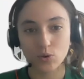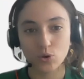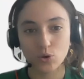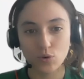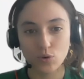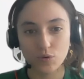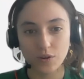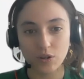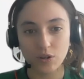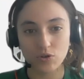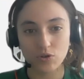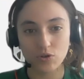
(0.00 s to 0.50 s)

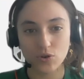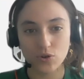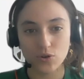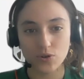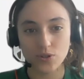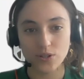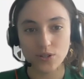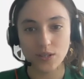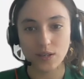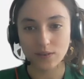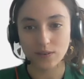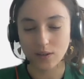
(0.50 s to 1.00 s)
new
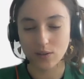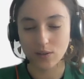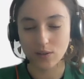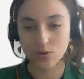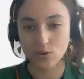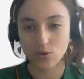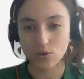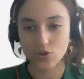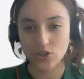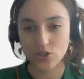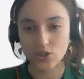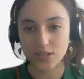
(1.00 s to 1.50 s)
ventures and
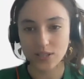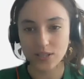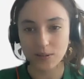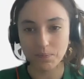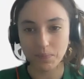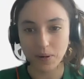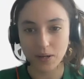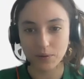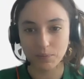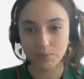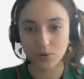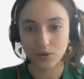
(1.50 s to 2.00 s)
technologies
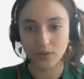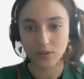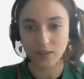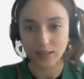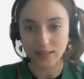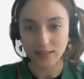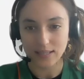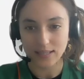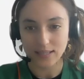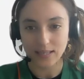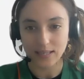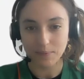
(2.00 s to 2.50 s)
department
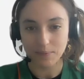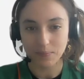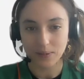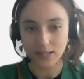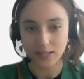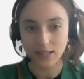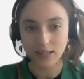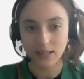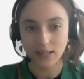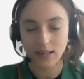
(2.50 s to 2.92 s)
at SAP.